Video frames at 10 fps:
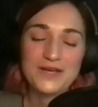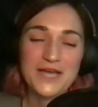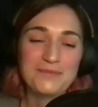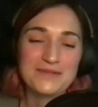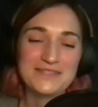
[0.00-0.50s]

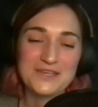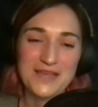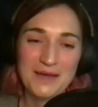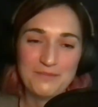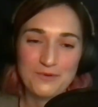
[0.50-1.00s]
up until
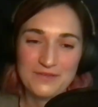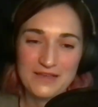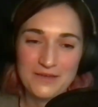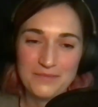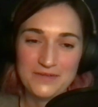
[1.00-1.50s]
that
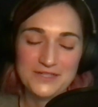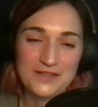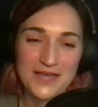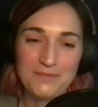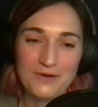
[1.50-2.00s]

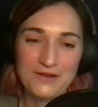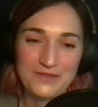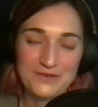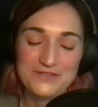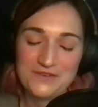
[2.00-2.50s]
part,
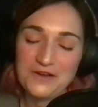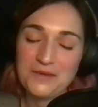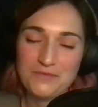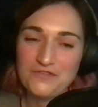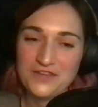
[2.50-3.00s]
though, is very
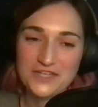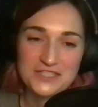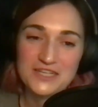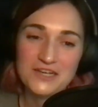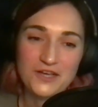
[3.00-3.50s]
moving.
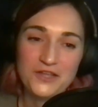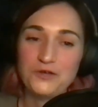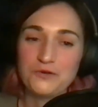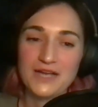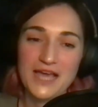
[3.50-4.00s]
Just hearing
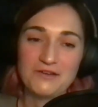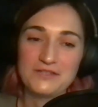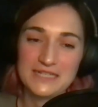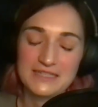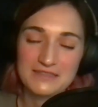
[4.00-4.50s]
you recount it.